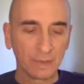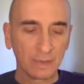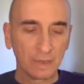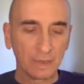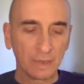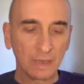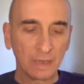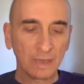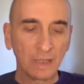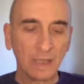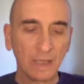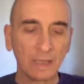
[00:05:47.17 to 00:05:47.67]

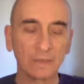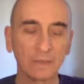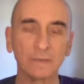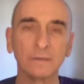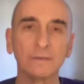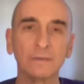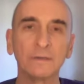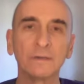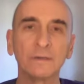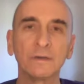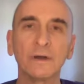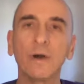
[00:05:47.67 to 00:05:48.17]
Again,
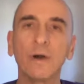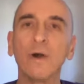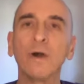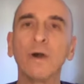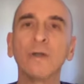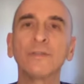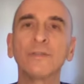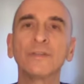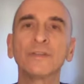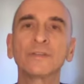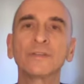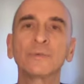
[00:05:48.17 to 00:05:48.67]

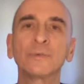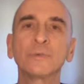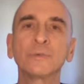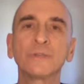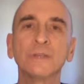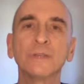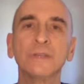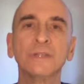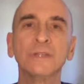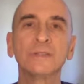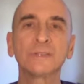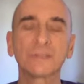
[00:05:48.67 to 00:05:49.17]
all this was
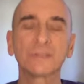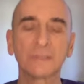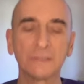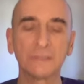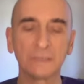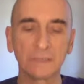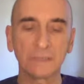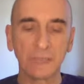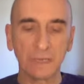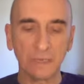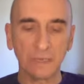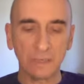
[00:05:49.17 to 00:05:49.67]

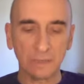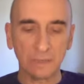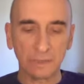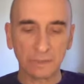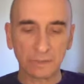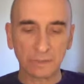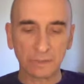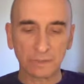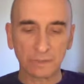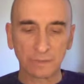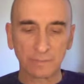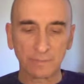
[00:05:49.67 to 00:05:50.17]

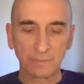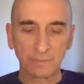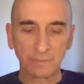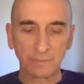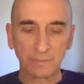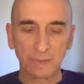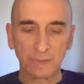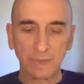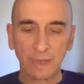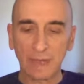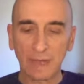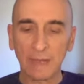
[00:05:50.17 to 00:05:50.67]
instantaneous.
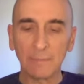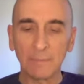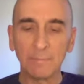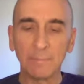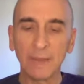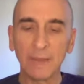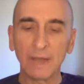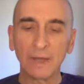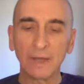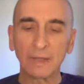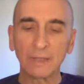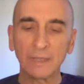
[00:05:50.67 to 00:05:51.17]
I
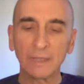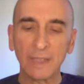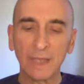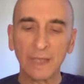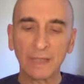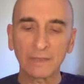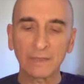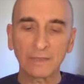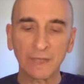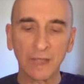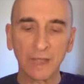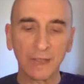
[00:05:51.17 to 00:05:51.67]
barely
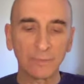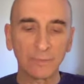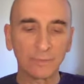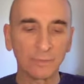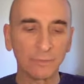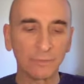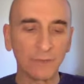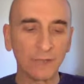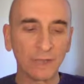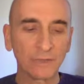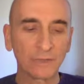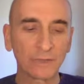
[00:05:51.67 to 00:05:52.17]
had time to
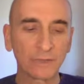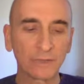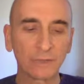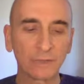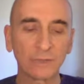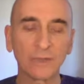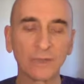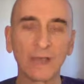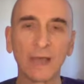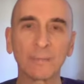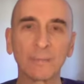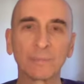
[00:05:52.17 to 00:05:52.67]
register
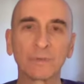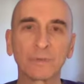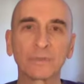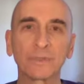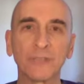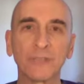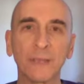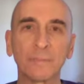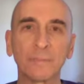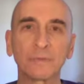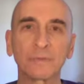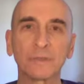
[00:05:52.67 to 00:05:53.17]
that
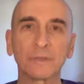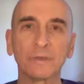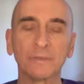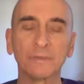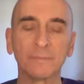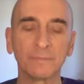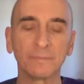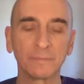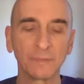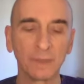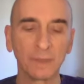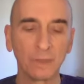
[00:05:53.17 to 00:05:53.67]
perception
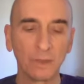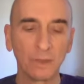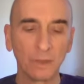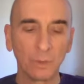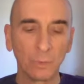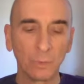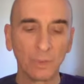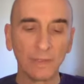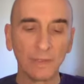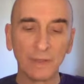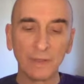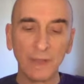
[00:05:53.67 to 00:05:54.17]

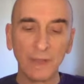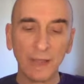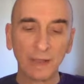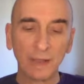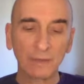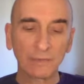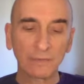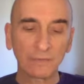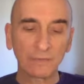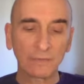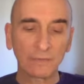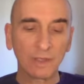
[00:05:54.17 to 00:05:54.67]
when the
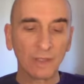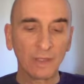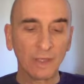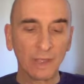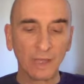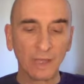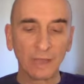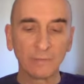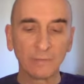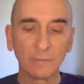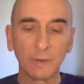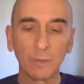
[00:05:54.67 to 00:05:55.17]
next
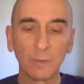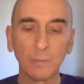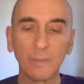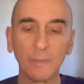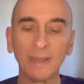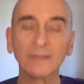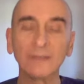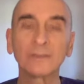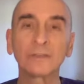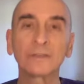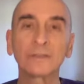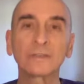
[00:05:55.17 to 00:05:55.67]
and
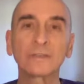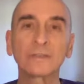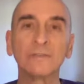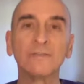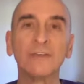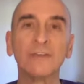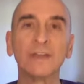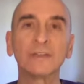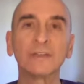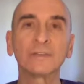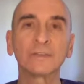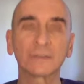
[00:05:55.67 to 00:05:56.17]
momentous
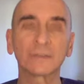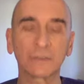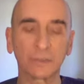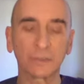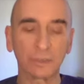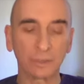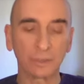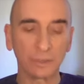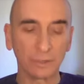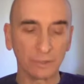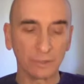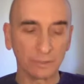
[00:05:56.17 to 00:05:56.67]
event
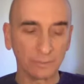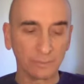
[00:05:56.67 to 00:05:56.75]
occurred.